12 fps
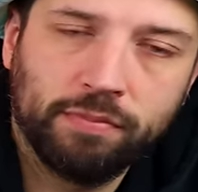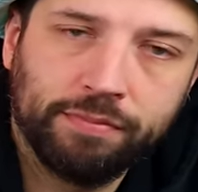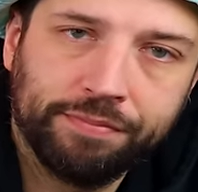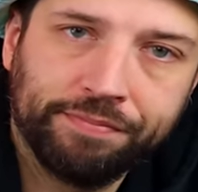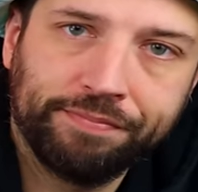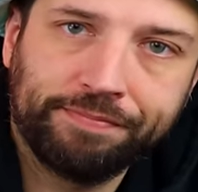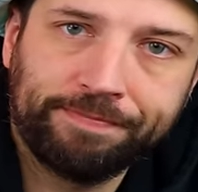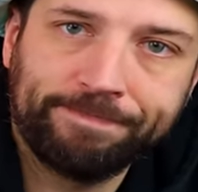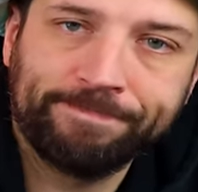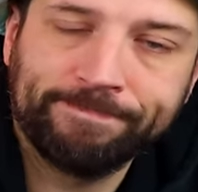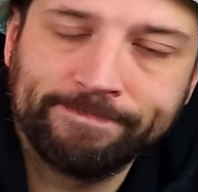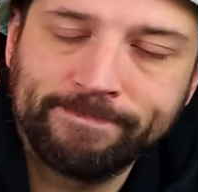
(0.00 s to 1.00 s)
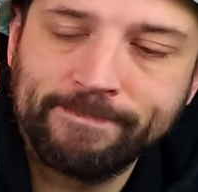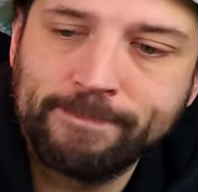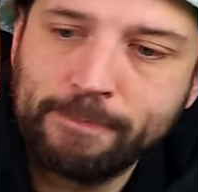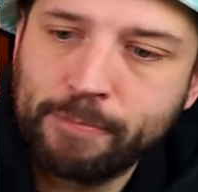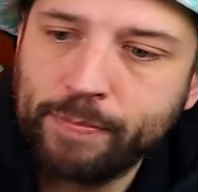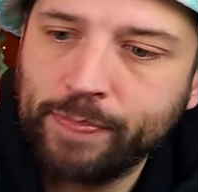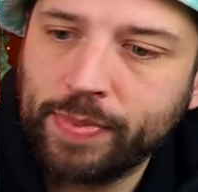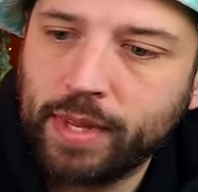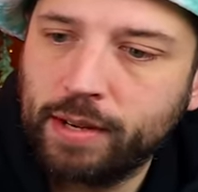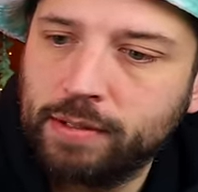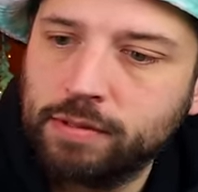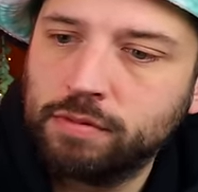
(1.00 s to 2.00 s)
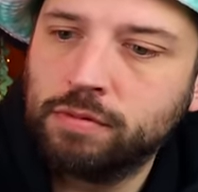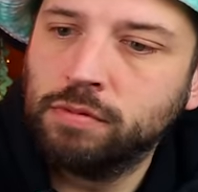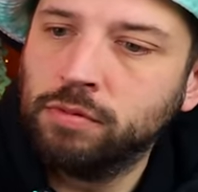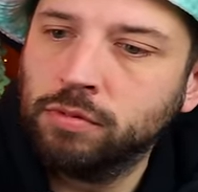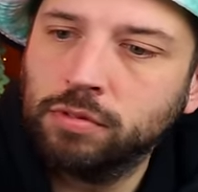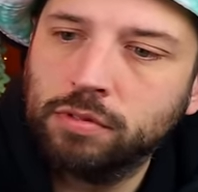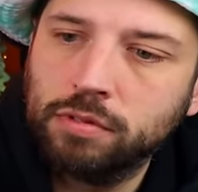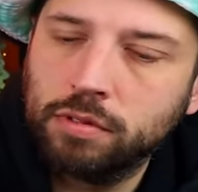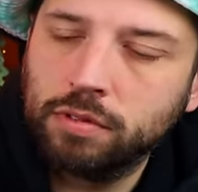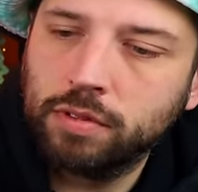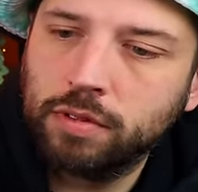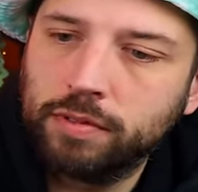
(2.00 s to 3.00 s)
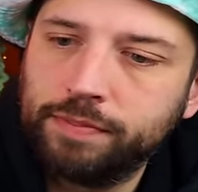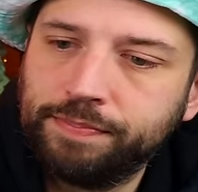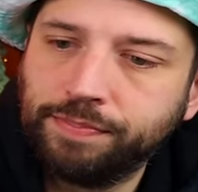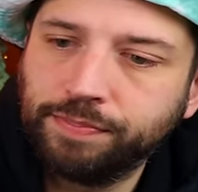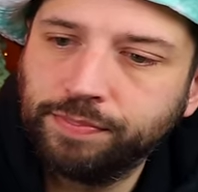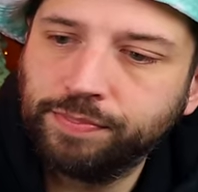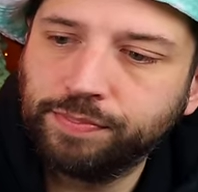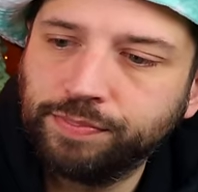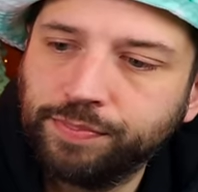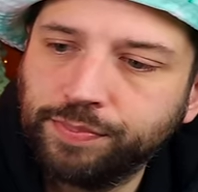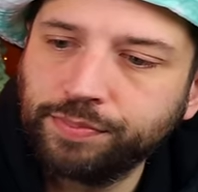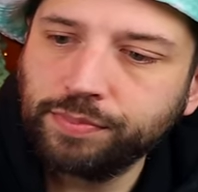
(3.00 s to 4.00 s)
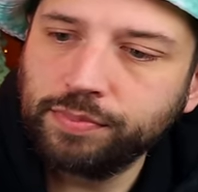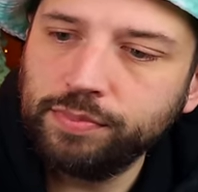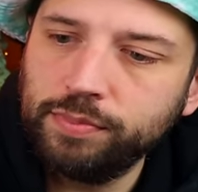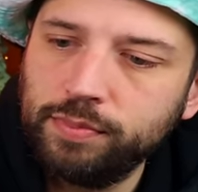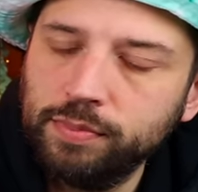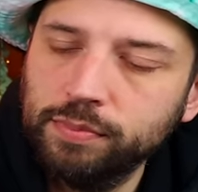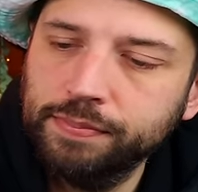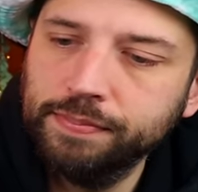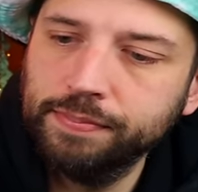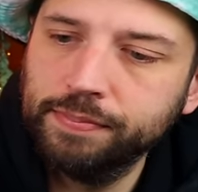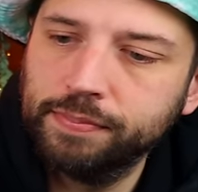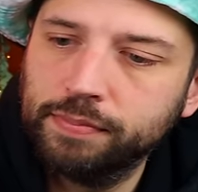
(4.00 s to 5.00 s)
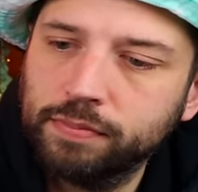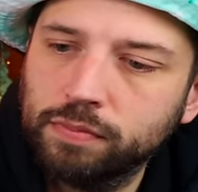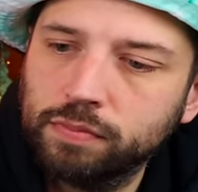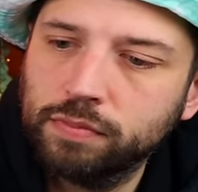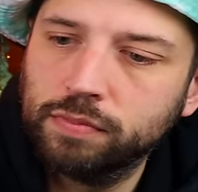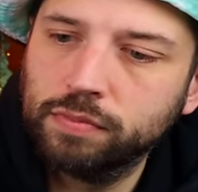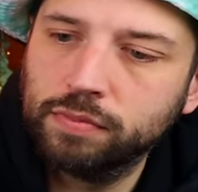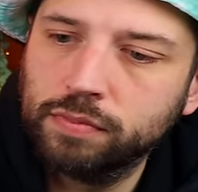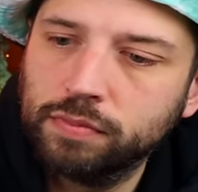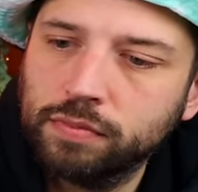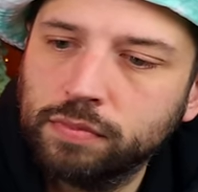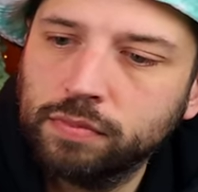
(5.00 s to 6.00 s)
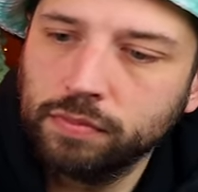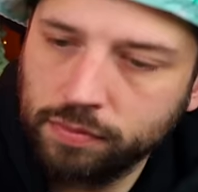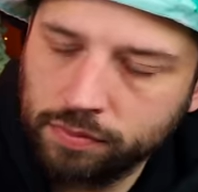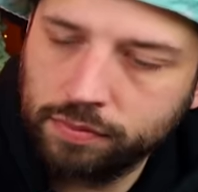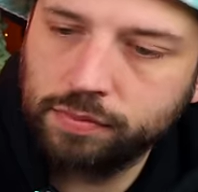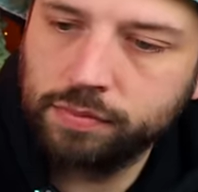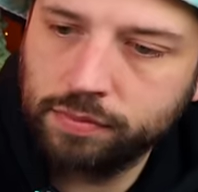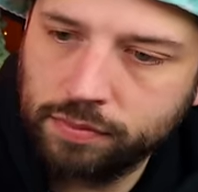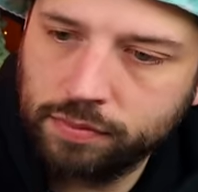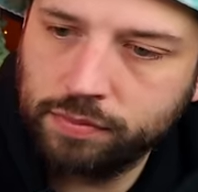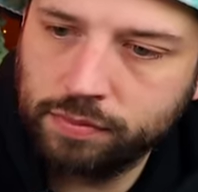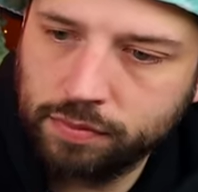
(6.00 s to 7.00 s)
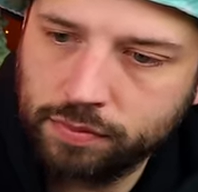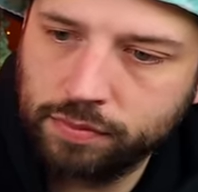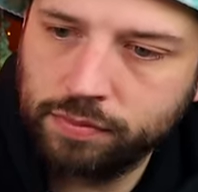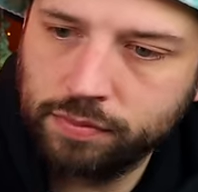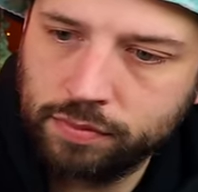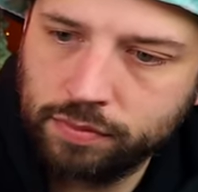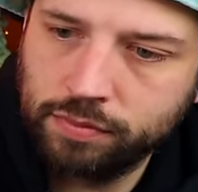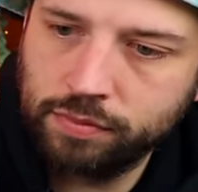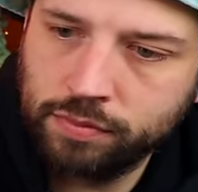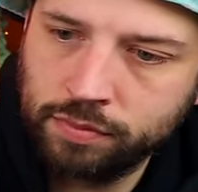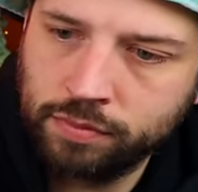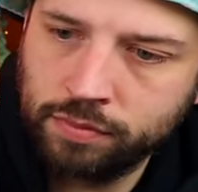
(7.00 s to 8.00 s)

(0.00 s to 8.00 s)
The person shown says nothing.